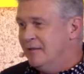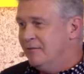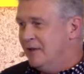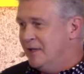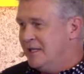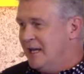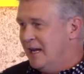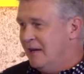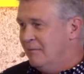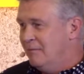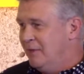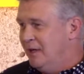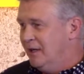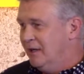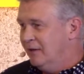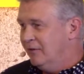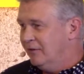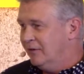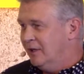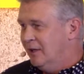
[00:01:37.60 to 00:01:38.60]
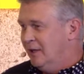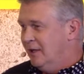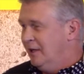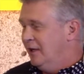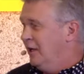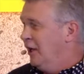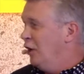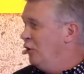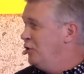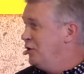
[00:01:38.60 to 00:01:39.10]
of the 10 biggest
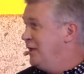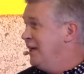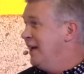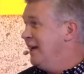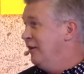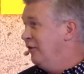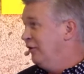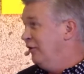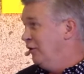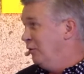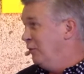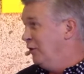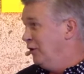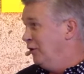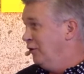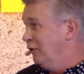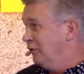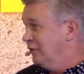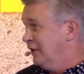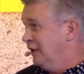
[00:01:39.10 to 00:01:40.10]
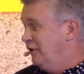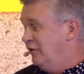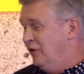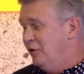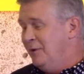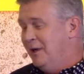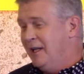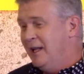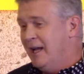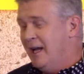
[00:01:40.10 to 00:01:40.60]
OTAs in the world and
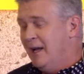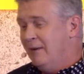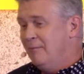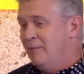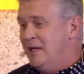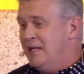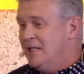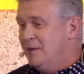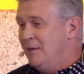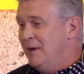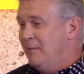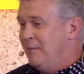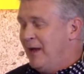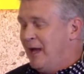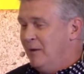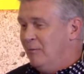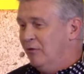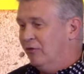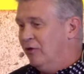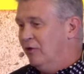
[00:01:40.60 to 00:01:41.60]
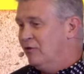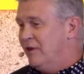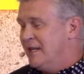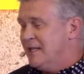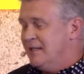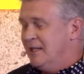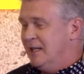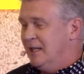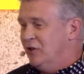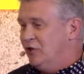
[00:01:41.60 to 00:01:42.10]
doing their B2B payments,
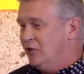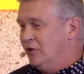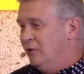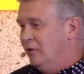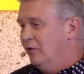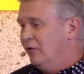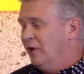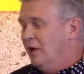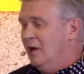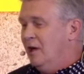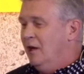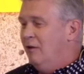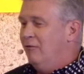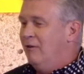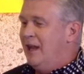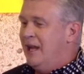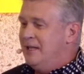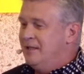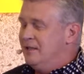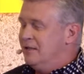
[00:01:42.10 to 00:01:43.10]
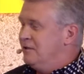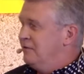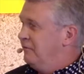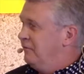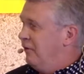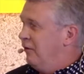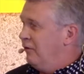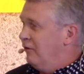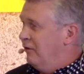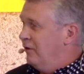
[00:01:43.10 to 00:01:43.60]
addressing issues related to
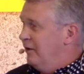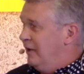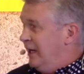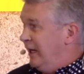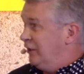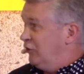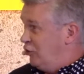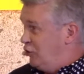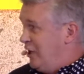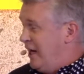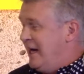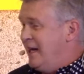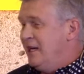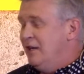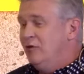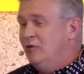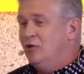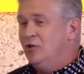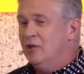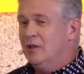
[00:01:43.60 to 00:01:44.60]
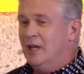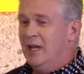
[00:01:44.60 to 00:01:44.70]
foreign exchange,